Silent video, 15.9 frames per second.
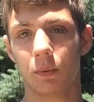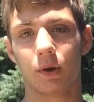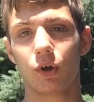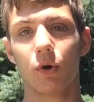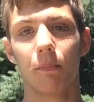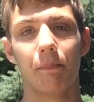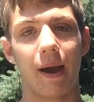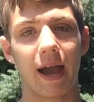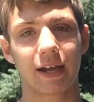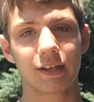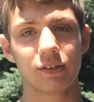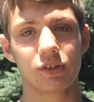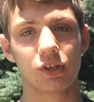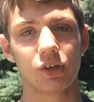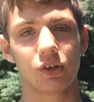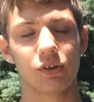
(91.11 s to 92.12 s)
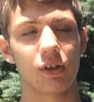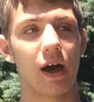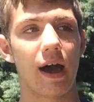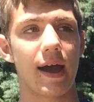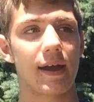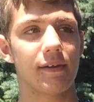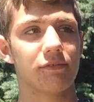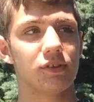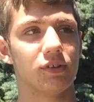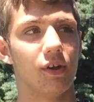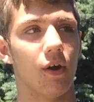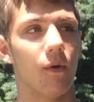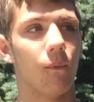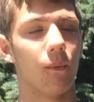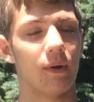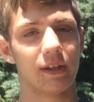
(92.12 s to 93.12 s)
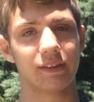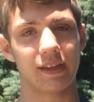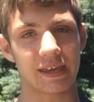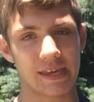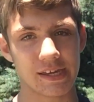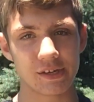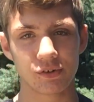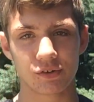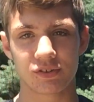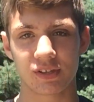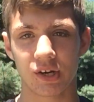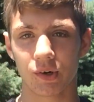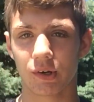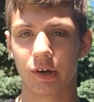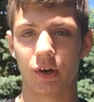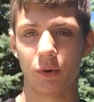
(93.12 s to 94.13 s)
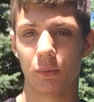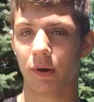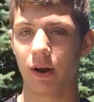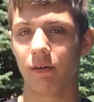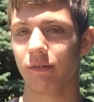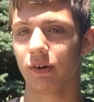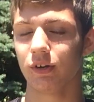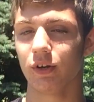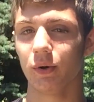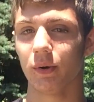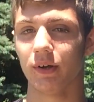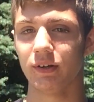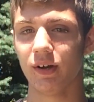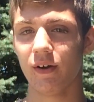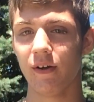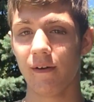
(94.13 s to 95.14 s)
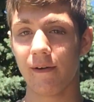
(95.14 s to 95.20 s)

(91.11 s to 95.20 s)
You want to go back into your life, you know, wanting to eat your cereal or whatever you're doing.